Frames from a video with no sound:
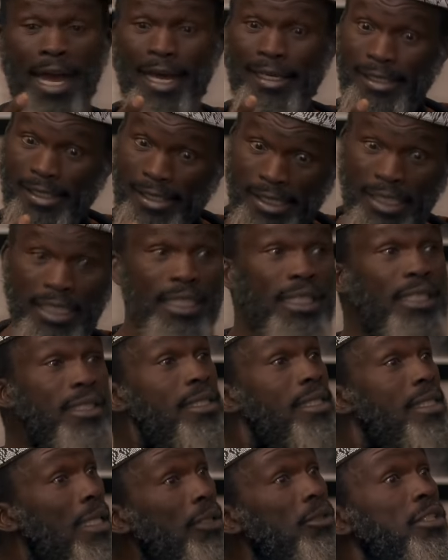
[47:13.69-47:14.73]
are
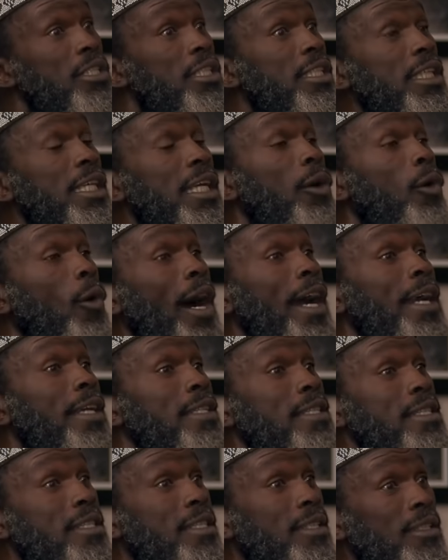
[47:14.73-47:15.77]
still drinking
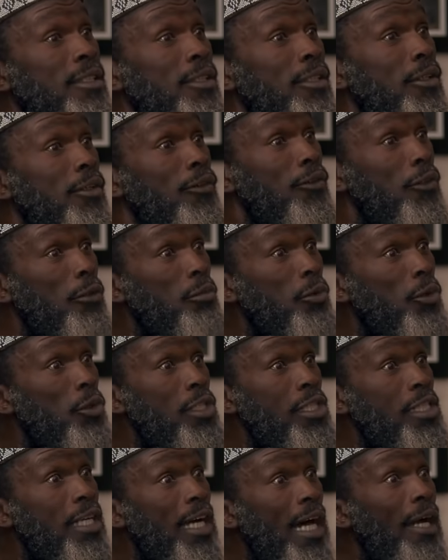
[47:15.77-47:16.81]
wines from
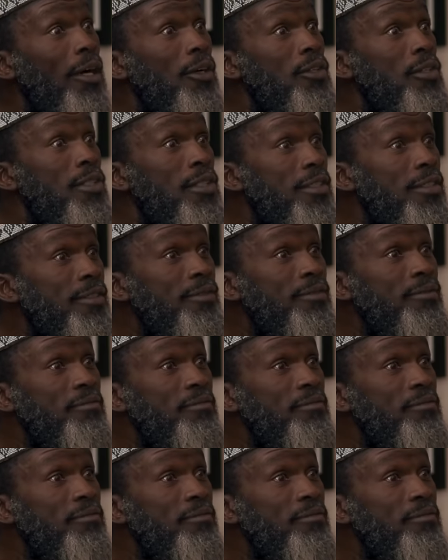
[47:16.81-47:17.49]
those skulls